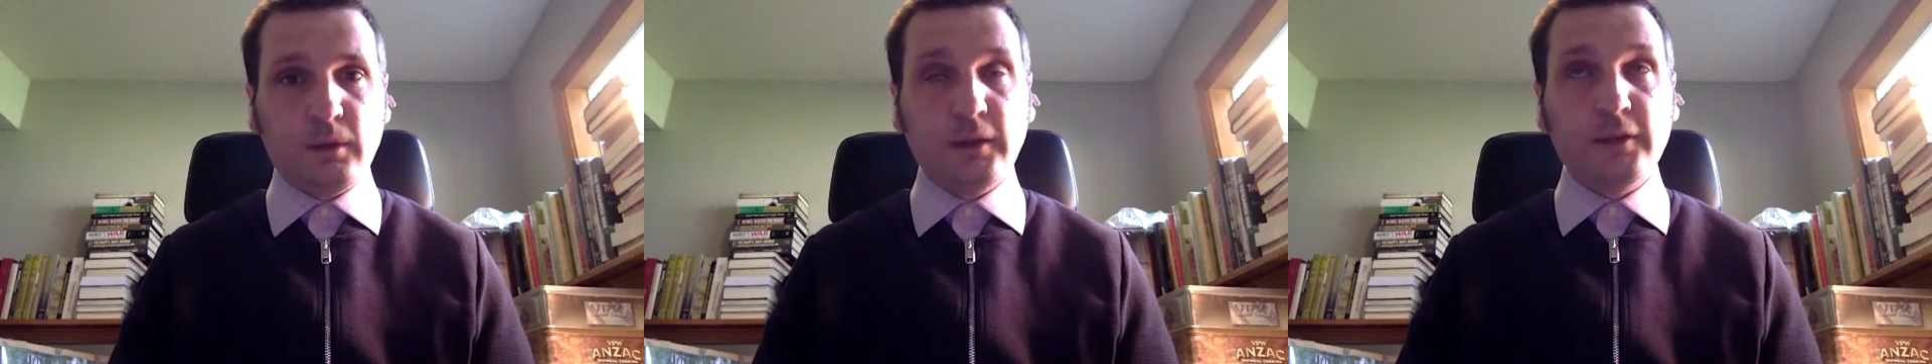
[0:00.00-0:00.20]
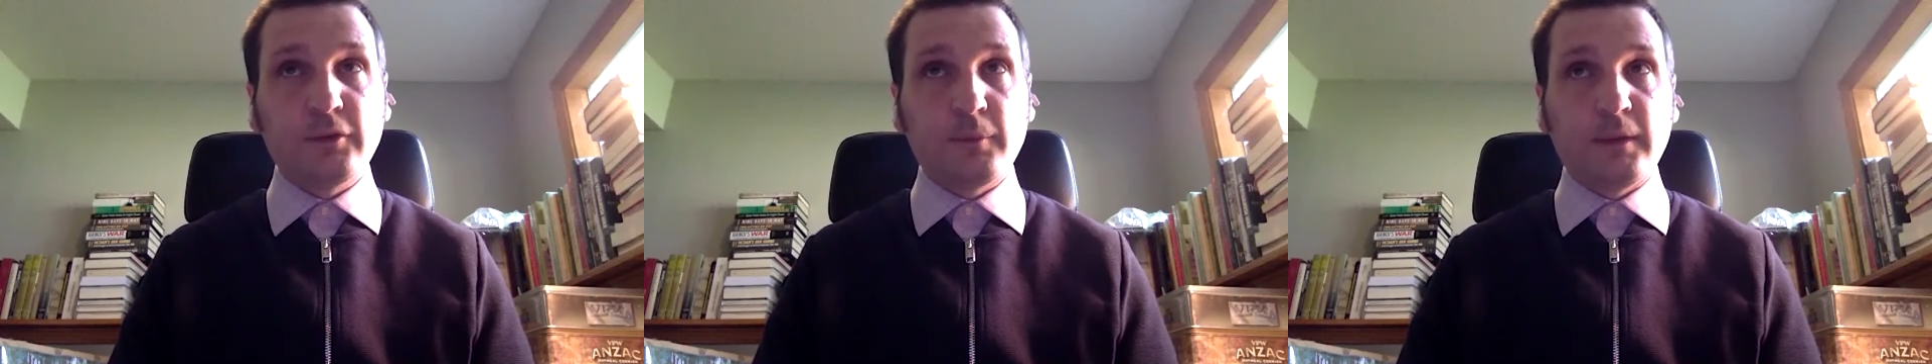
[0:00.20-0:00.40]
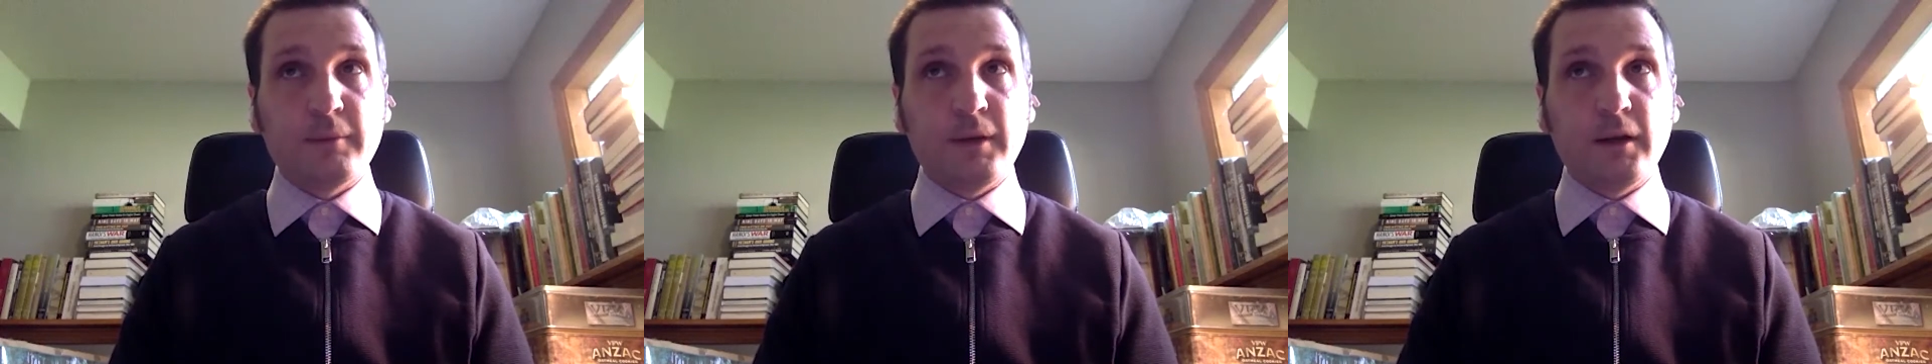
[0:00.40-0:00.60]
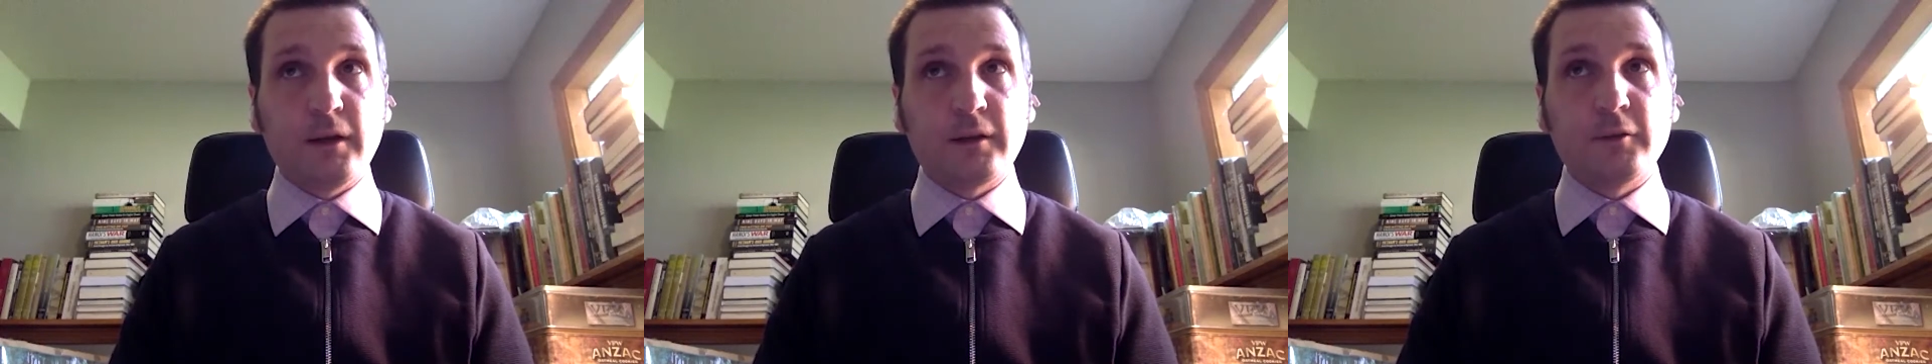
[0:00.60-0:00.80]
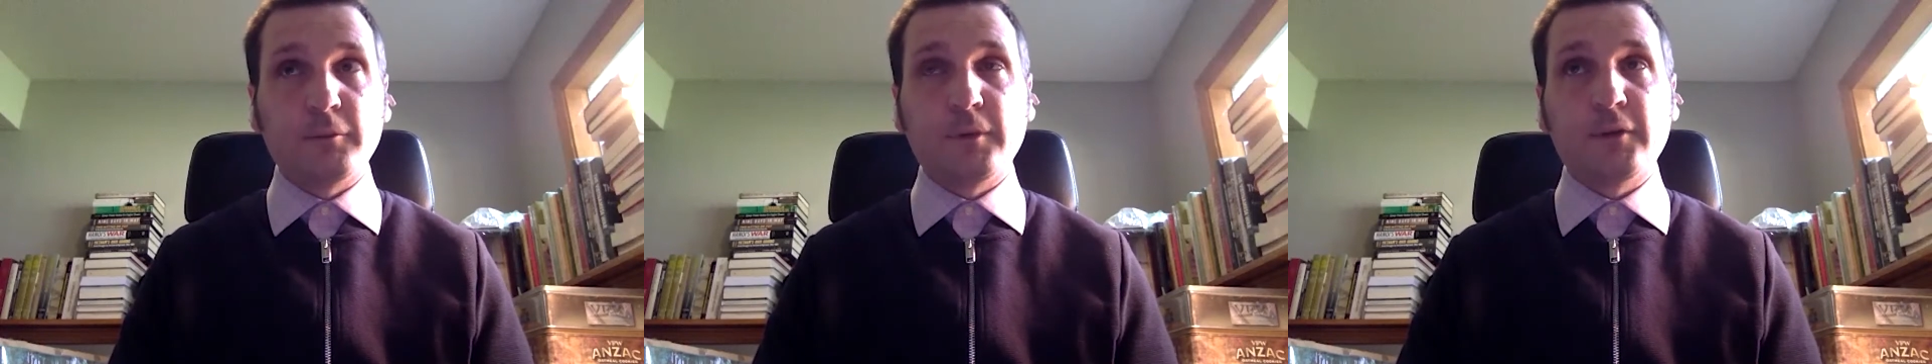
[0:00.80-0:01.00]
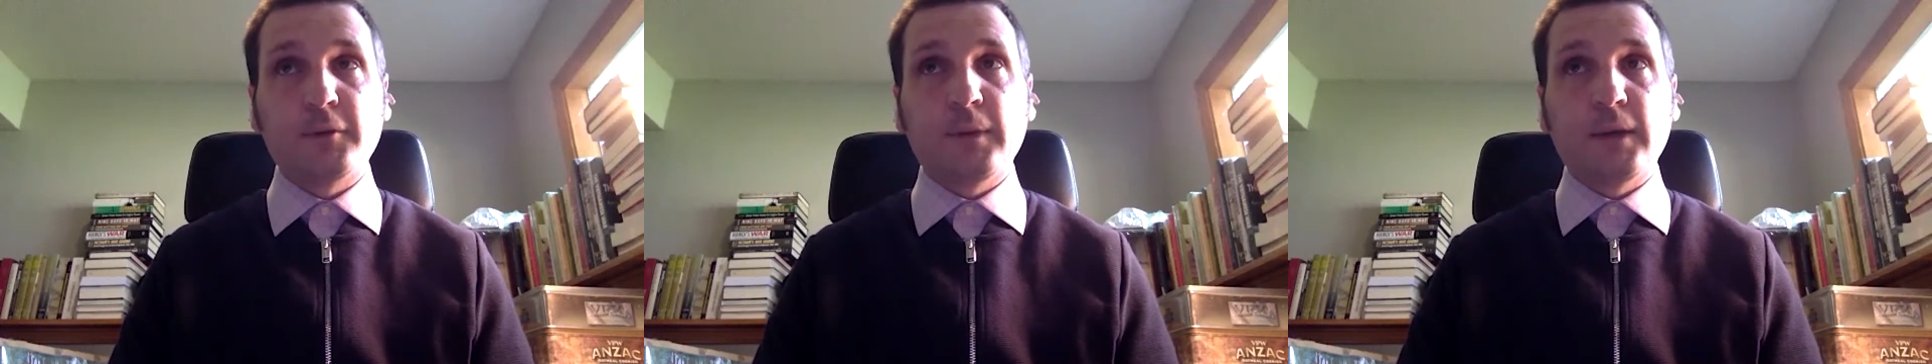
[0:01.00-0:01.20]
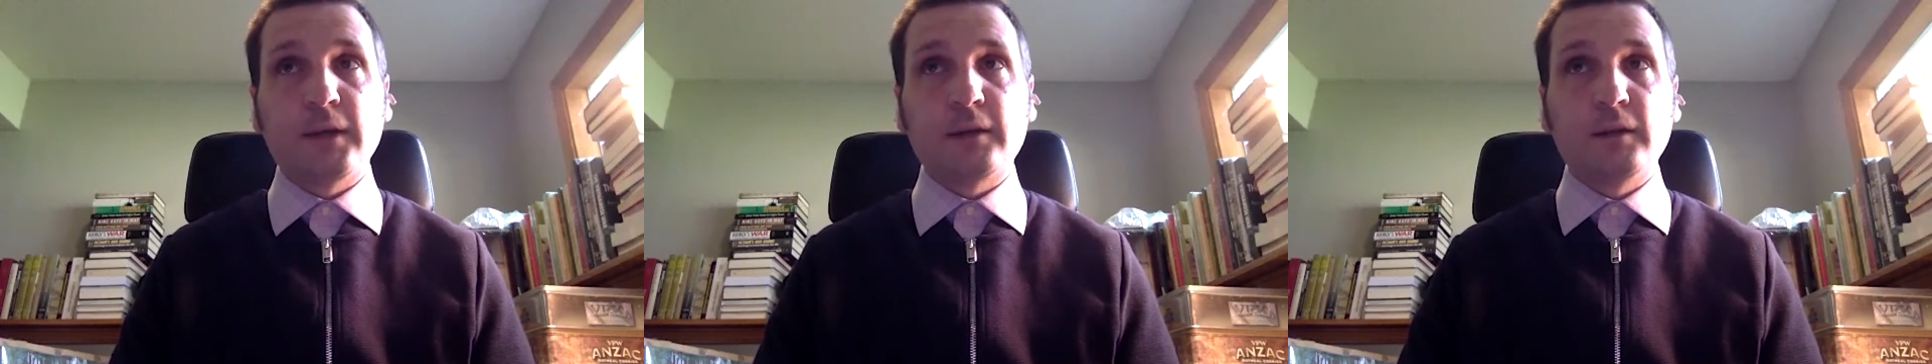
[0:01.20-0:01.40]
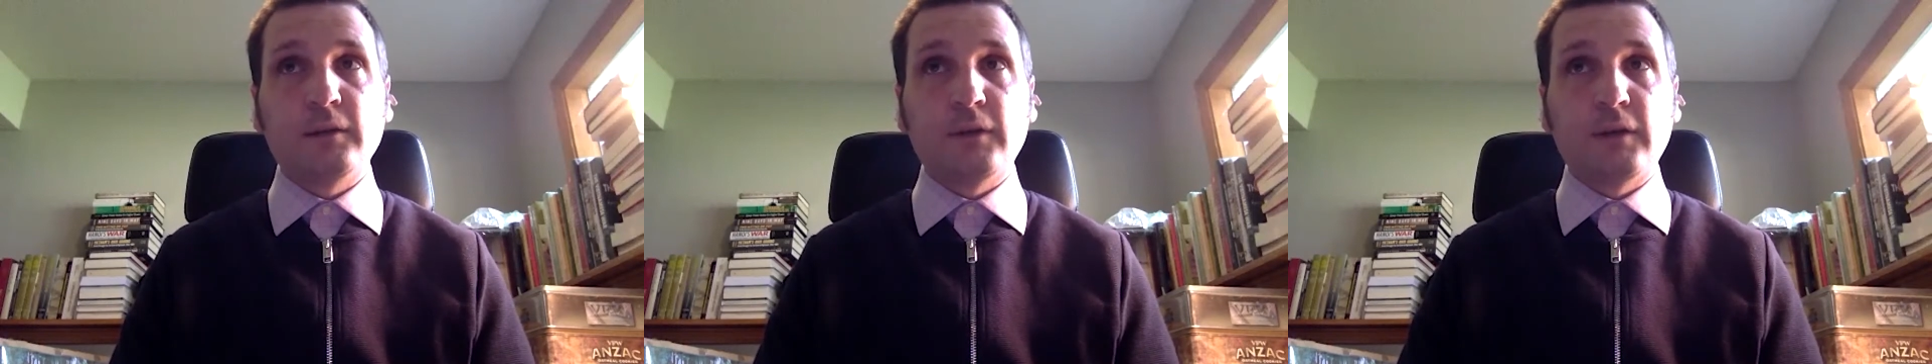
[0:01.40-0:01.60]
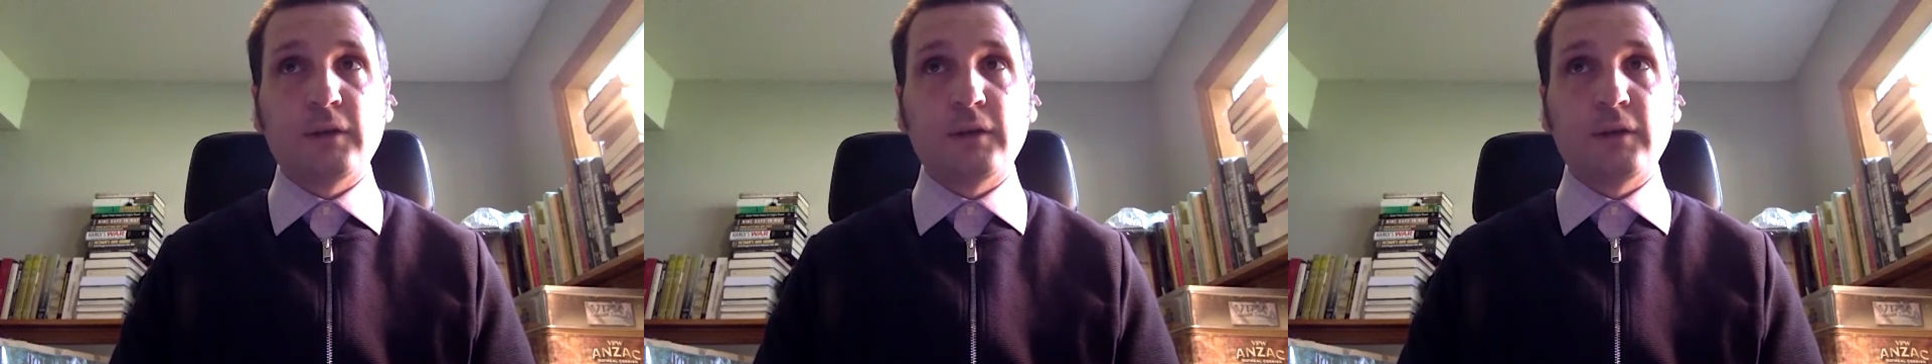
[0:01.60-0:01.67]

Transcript: at least from the American perspective,